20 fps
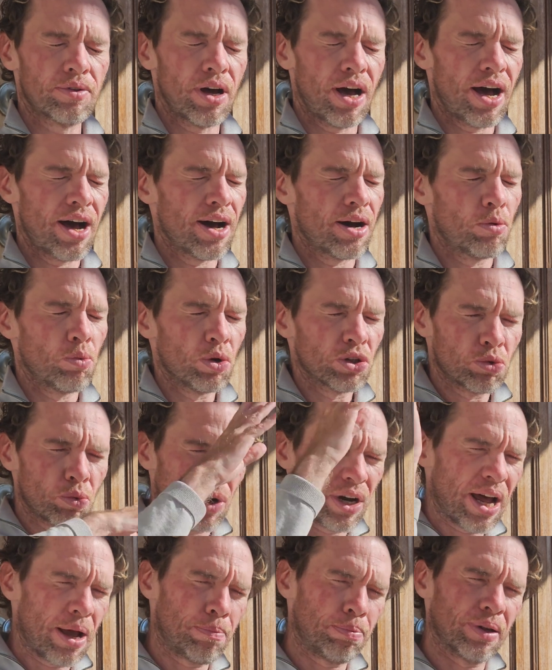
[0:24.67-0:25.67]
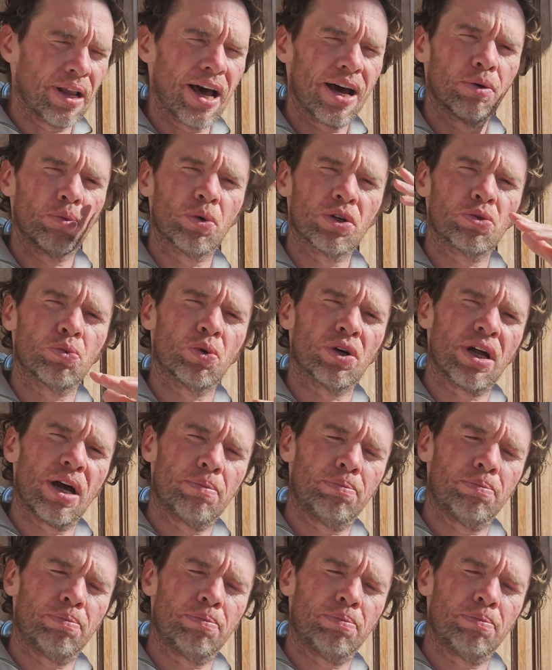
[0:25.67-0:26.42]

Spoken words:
Ah, wasn't what I planned, wasn't what